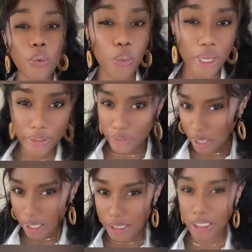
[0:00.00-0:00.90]
When you
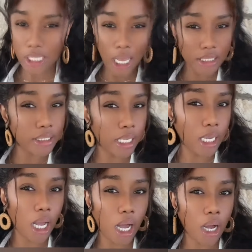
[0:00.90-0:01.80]
going to start take
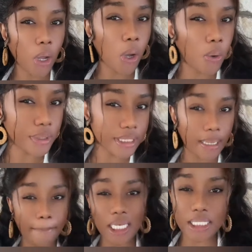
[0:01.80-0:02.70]

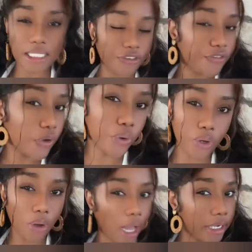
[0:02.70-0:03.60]
accountability for
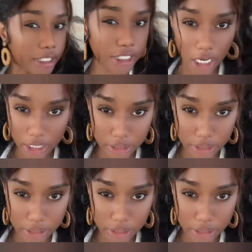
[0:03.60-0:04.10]
your action?